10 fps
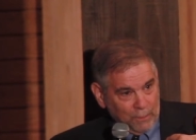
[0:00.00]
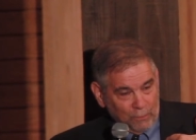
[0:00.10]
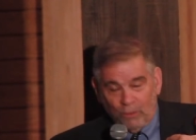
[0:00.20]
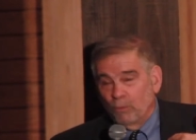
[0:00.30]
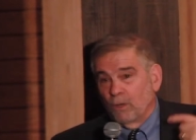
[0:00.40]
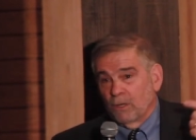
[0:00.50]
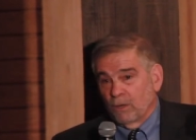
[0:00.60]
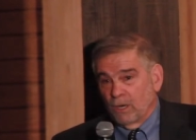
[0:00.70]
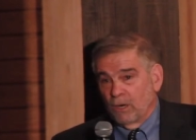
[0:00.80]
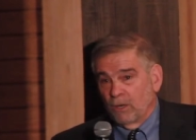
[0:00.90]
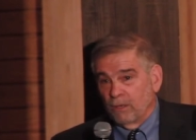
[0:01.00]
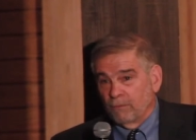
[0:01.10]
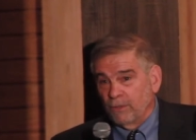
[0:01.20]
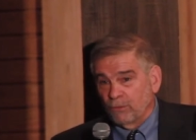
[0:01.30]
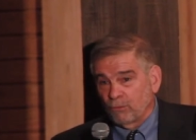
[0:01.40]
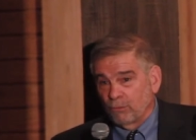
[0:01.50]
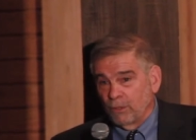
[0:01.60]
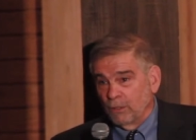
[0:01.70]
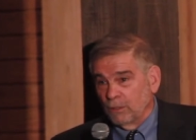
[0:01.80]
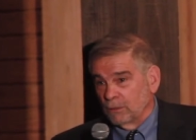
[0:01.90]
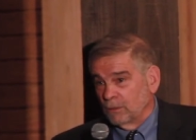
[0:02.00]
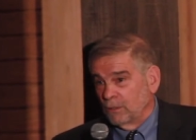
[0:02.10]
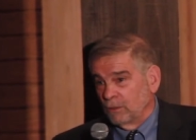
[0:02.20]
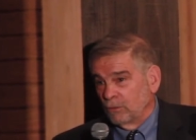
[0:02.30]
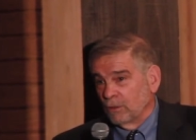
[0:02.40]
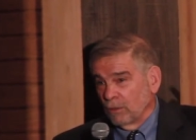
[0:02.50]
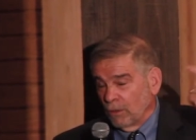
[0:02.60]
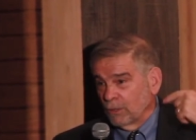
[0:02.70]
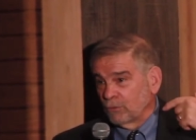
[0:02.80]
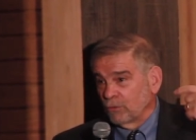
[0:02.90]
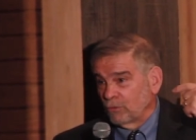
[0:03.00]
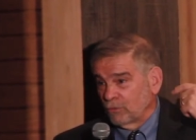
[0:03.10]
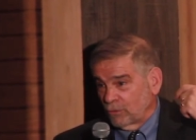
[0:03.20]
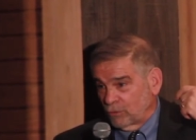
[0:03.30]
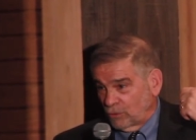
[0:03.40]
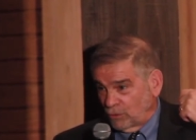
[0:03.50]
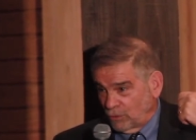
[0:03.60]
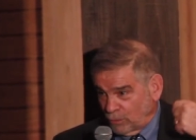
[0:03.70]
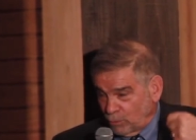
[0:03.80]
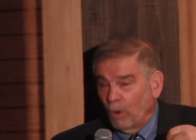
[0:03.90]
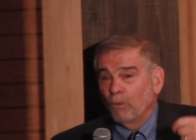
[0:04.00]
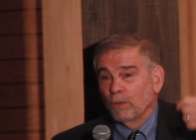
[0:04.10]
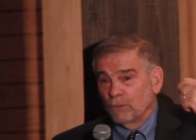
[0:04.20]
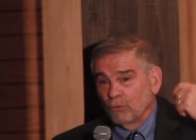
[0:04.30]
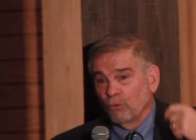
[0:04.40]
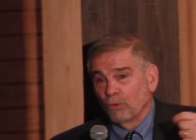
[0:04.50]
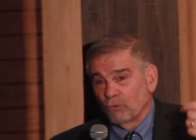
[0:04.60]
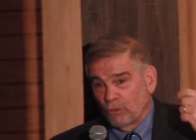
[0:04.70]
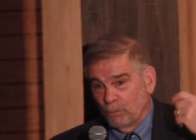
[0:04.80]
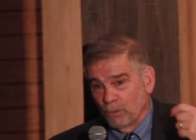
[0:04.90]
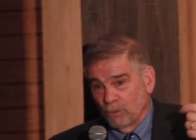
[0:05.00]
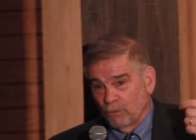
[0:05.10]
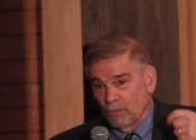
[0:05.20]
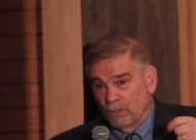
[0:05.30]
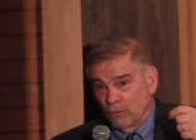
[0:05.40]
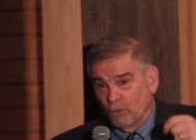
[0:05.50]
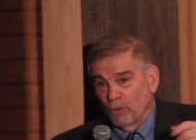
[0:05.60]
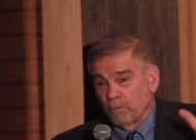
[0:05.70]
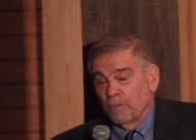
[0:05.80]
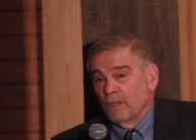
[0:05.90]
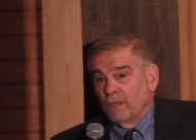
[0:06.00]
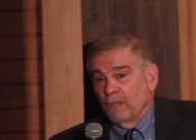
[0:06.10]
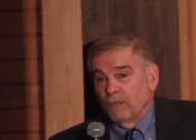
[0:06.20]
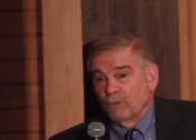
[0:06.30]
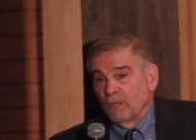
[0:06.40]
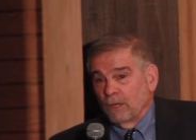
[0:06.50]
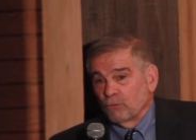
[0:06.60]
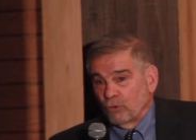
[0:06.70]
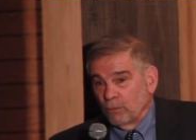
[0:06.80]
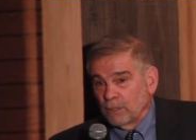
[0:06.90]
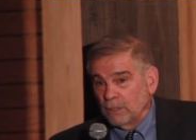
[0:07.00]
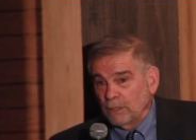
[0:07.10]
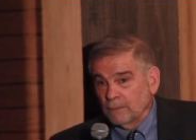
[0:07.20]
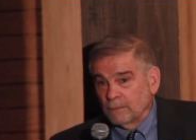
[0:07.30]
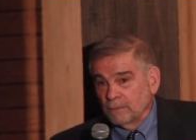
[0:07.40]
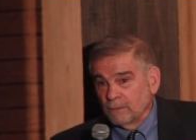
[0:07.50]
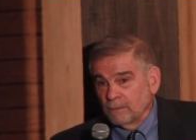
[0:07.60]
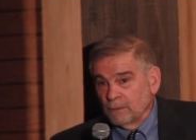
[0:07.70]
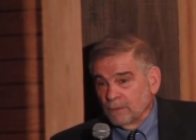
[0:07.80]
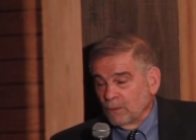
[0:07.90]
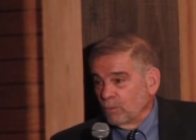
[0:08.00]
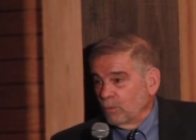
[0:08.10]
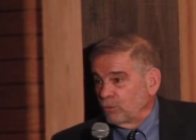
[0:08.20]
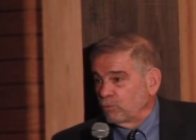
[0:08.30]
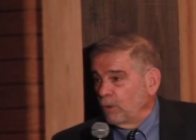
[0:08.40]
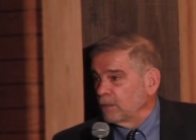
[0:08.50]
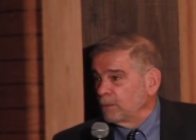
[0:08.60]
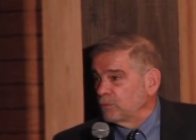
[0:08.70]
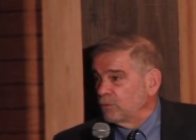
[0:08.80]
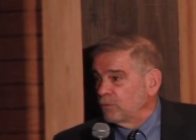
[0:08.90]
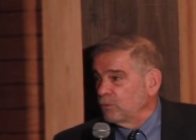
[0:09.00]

So you want an irony of history. The largest growing Jewish community in Europe is now Germany, which welcomes the